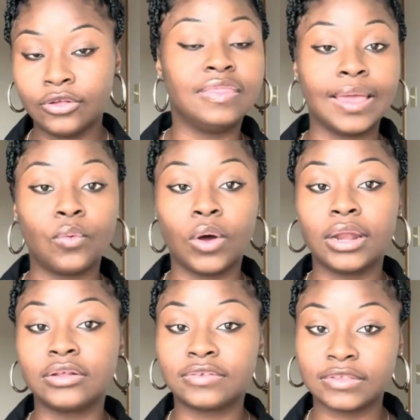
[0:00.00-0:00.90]
They
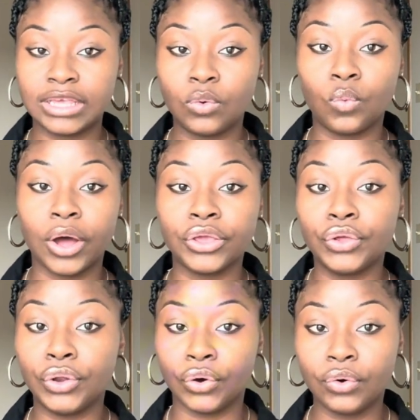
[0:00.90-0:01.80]
want to see what
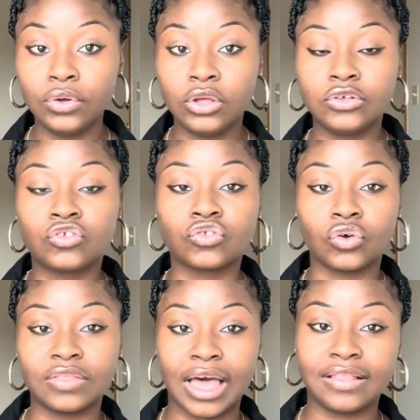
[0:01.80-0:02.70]
you know
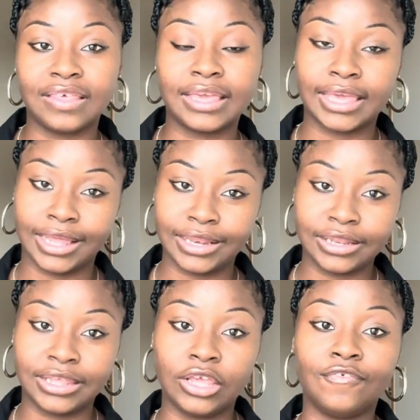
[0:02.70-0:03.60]
so that they can
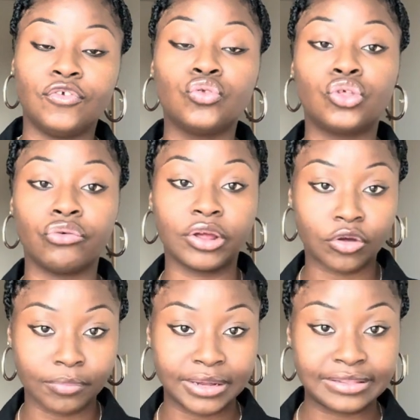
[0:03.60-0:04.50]
give you the
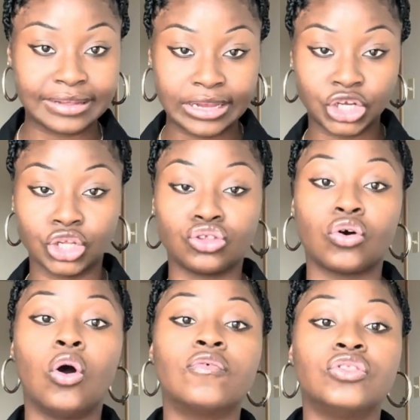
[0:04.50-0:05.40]
recommendations
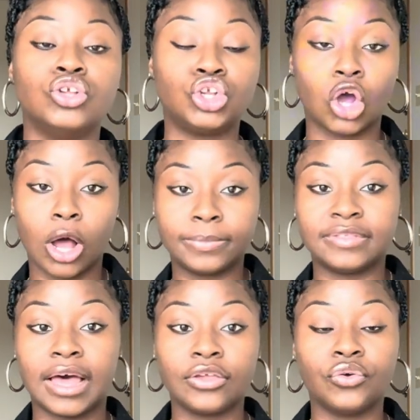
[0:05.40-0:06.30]
of the jobs
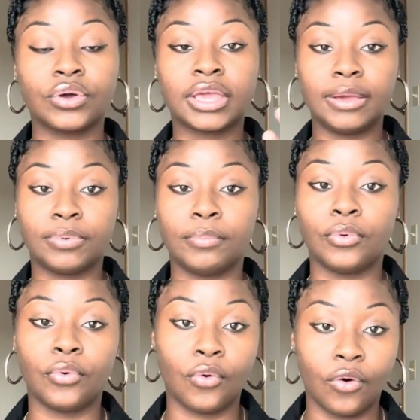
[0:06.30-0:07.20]
that you're
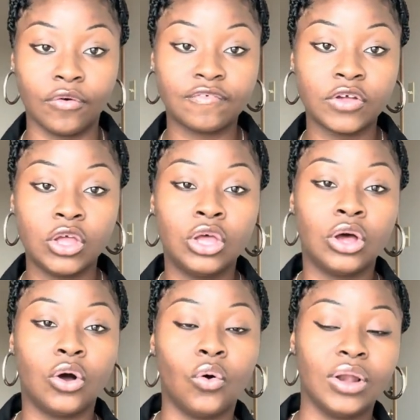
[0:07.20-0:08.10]
capable of,
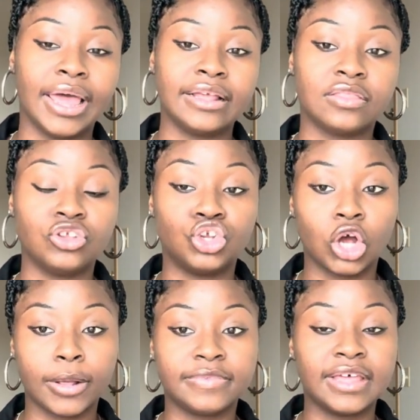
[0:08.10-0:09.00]
or like the
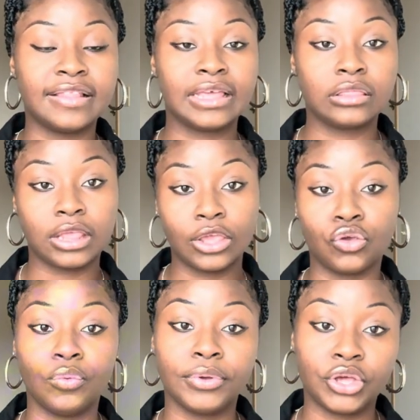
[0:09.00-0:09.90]
jobs that they think
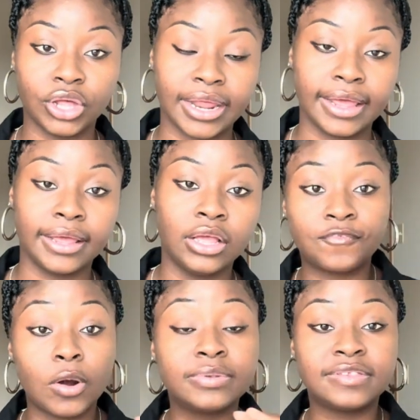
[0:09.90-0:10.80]
you'll be good at.
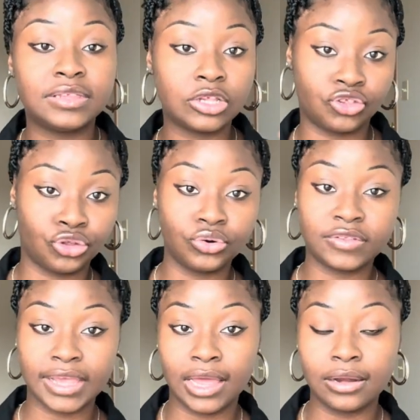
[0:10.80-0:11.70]
From 6 through
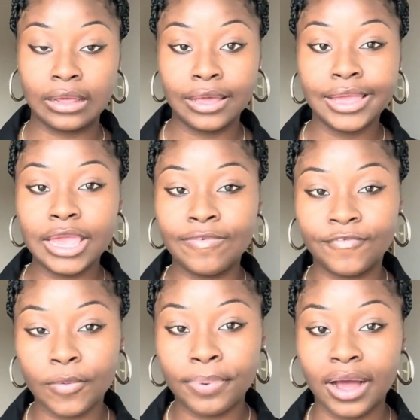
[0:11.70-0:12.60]
10,
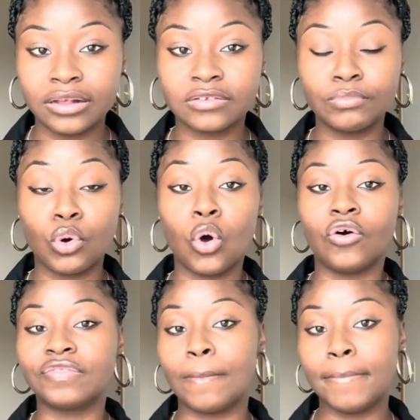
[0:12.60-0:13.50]
if you pass more
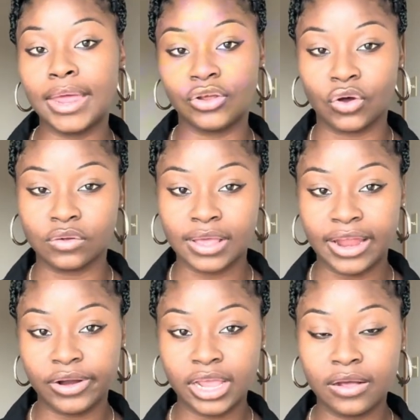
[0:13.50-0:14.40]
of the medical
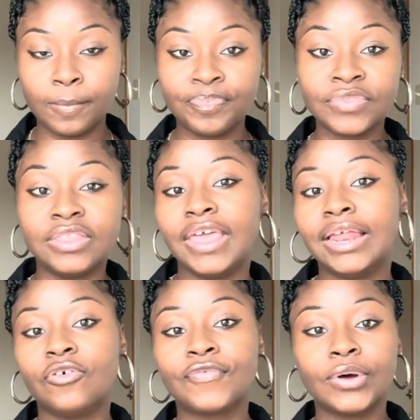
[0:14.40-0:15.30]
area,
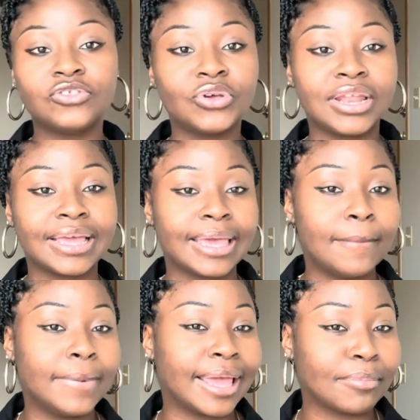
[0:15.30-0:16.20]
then of course you're gonna
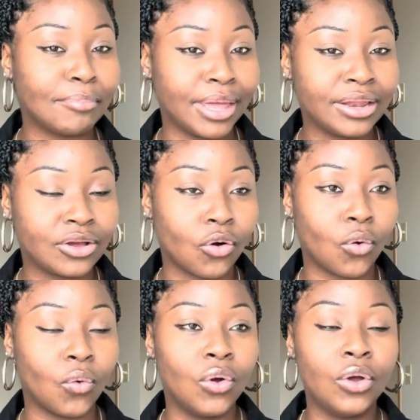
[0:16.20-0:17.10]
get like
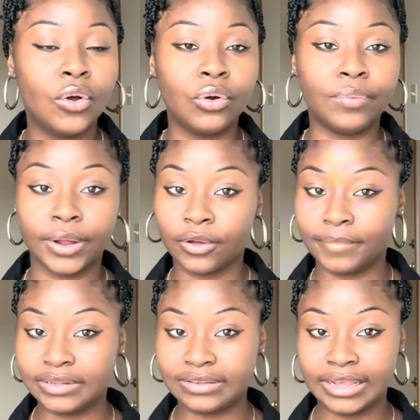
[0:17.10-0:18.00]
medical
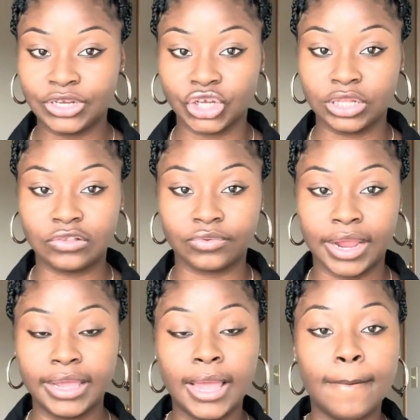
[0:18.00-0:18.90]
recommendations,
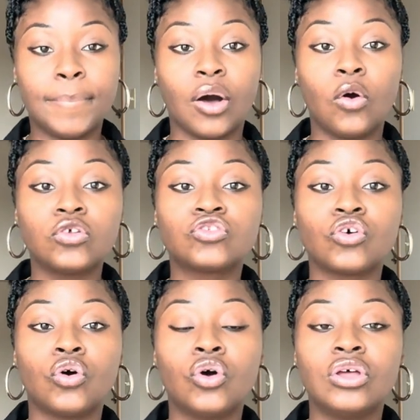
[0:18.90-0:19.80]
right? But
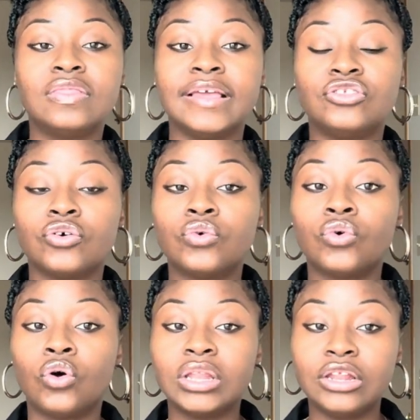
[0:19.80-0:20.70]
also they don't
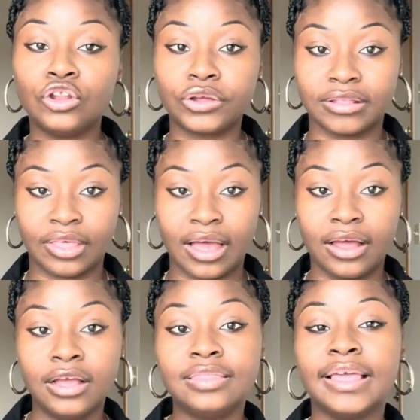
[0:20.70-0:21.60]
only look at
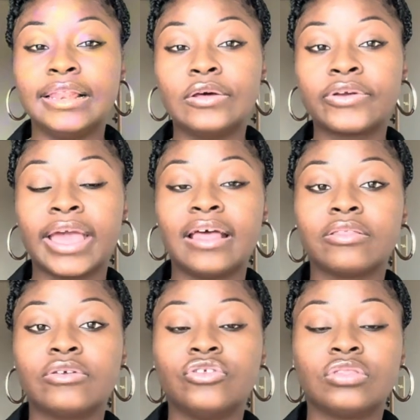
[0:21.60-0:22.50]
that, they look
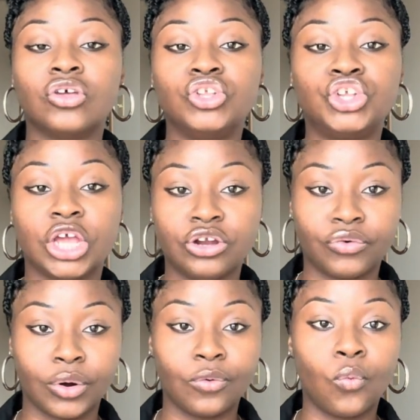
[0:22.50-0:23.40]
at the general.